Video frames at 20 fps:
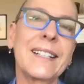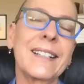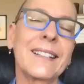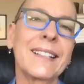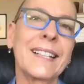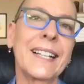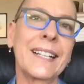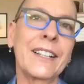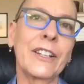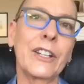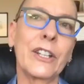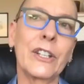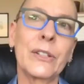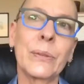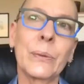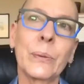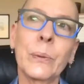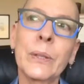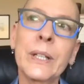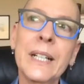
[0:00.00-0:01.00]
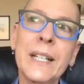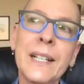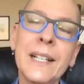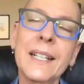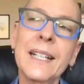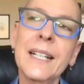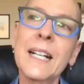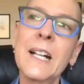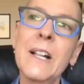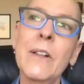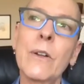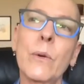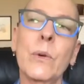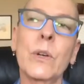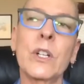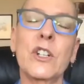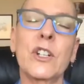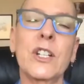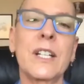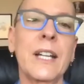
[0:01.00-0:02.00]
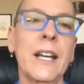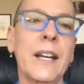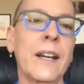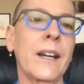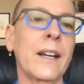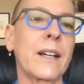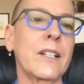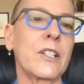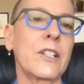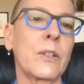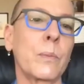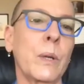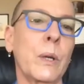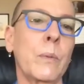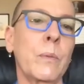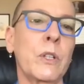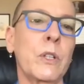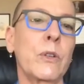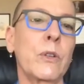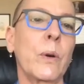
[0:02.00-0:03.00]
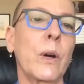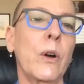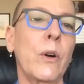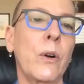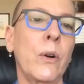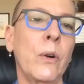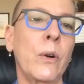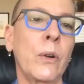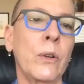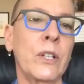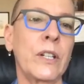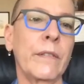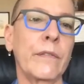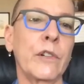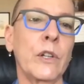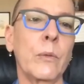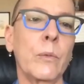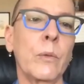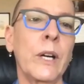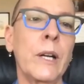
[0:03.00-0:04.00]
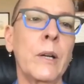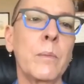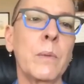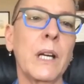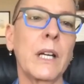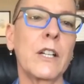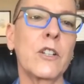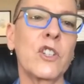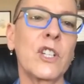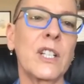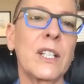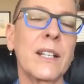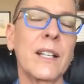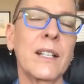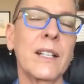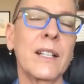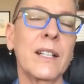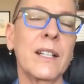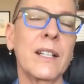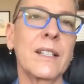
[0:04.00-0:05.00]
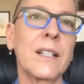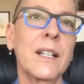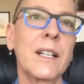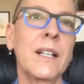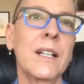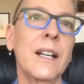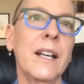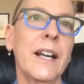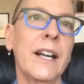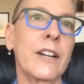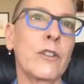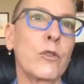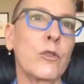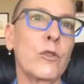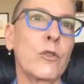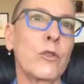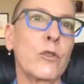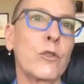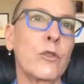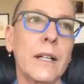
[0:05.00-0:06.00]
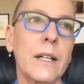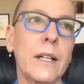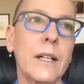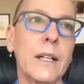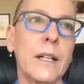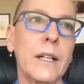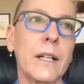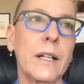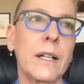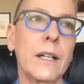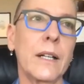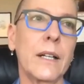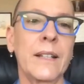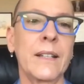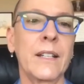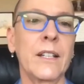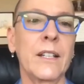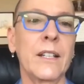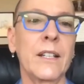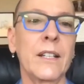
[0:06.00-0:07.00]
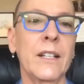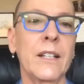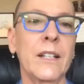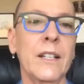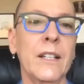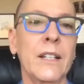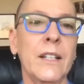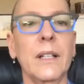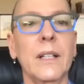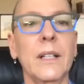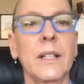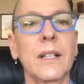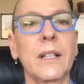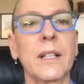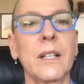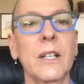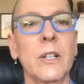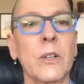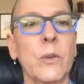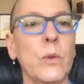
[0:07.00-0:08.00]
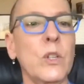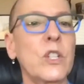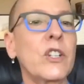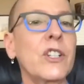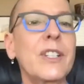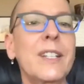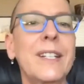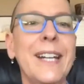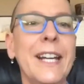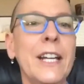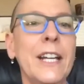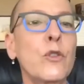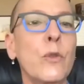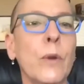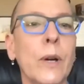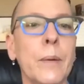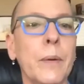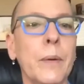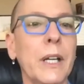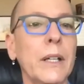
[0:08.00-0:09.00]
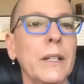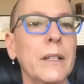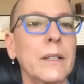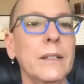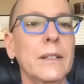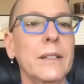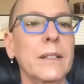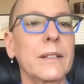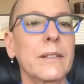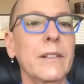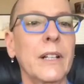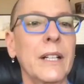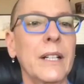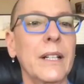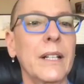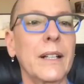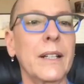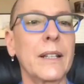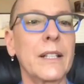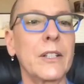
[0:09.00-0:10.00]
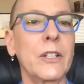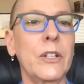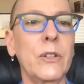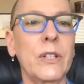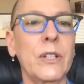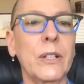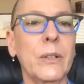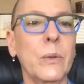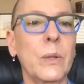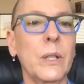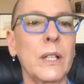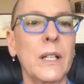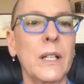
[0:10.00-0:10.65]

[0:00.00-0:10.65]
into line three, which takes the poem into a whole different realm because she says, and reverie. And then you think, which is daydreaming right and then you think well